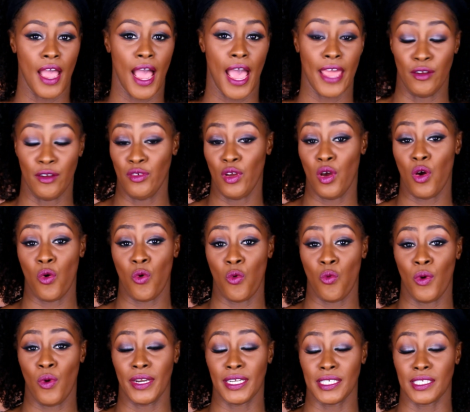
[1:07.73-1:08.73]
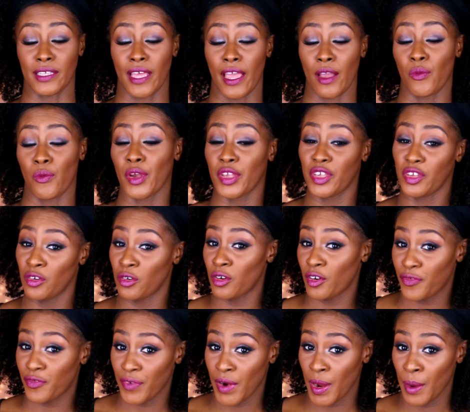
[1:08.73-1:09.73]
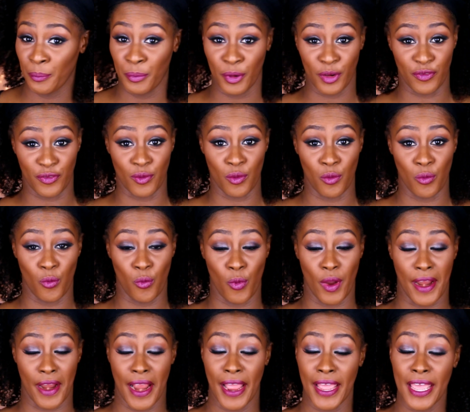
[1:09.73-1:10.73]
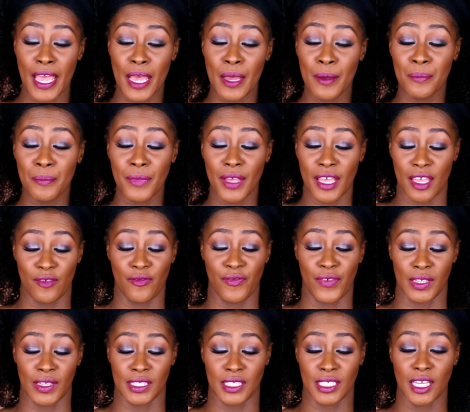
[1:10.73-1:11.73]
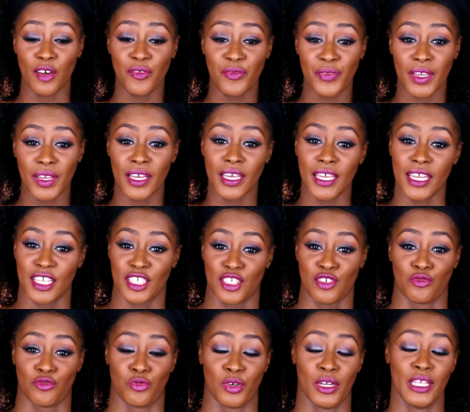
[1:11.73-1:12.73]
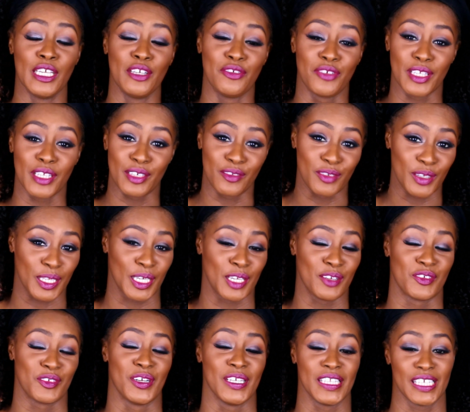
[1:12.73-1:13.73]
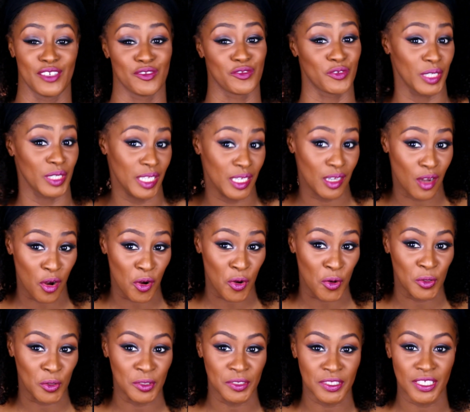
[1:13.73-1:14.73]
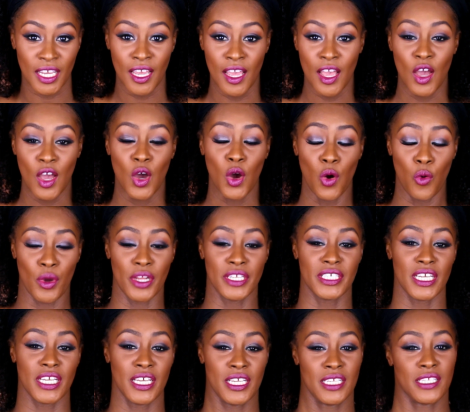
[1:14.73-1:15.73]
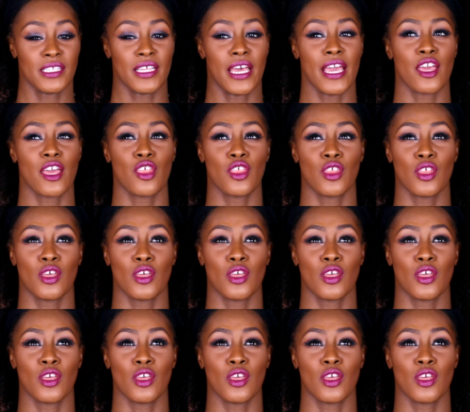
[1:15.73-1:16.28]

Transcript: I don't know what it's like where you are from, but from where I am in Philadelphia, it is really, really, really, really, really cold, which is like